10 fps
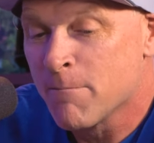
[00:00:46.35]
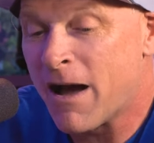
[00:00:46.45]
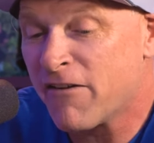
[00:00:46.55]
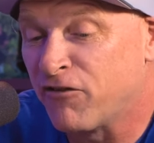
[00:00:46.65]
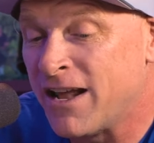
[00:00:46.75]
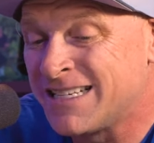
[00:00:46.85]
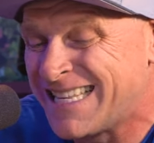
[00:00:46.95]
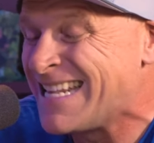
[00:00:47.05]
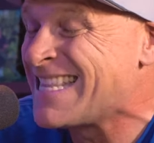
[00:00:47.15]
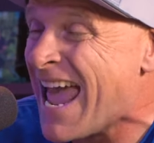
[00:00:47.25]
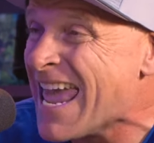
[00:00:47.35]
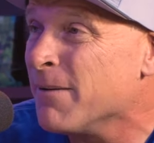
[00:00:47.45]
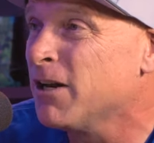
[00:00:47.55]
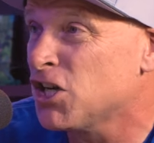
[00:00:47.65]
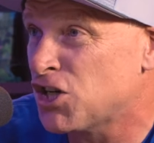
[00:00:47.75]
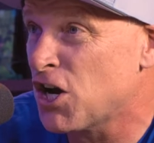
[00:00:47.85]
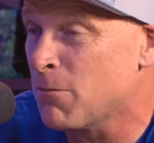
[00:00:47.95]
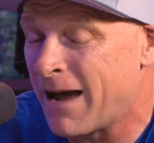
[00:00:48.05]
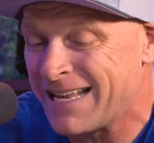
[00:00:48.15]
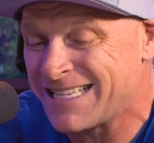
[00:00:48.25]
My friends, today I'm going to
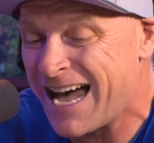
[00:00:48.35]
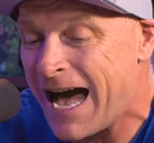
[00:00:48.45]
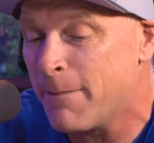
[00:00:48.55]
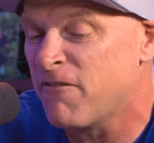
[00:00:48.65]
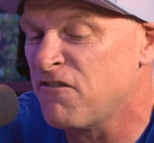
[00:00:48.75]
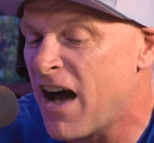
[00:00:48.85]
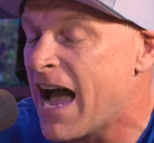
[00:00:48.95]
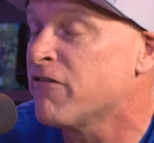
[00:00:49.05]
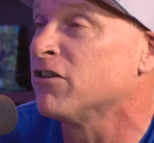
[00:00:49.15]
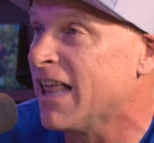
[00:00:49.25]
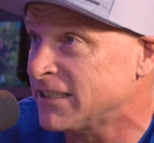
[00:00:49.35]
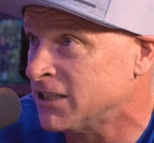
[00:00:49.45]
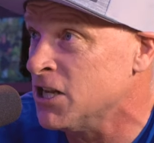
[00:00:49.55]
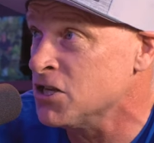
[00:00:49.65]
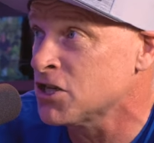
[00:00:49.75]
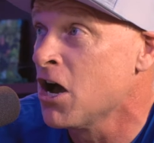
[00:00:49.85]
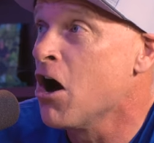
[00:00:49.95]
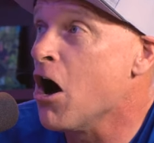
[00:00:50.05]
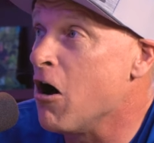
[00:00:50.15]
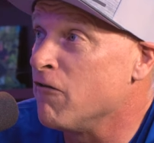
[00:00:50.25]
share my top five lessons
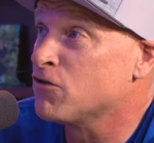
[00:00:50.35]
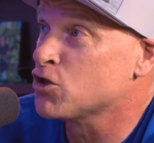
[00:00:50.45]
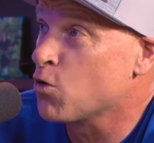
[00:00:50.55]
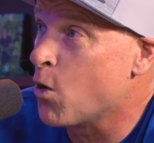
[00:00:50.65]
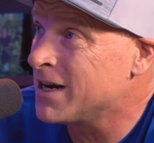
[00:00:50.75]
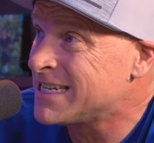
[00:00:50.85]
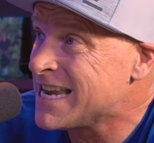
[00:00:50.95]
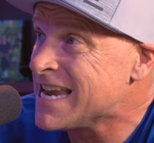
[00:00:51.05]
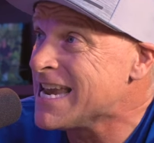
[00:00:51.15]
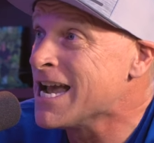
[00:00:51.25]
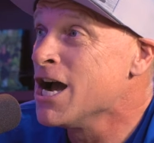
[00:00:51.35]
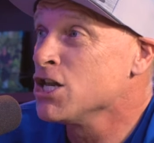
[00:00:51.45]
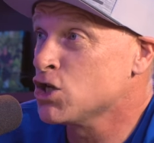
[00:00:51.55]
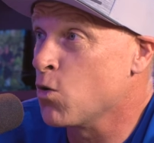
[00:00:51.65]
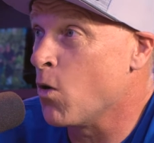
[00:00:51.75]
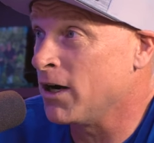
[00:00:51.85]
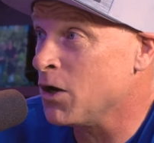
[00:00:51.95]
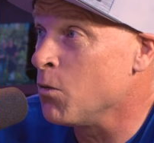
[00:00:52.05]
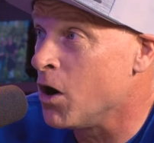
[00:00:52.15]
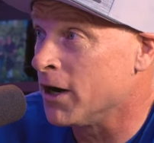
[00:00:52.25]
of
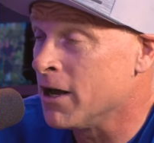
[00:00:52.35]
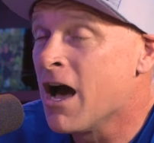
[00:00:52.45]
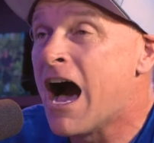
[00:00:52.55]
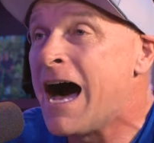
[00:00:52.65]
2021.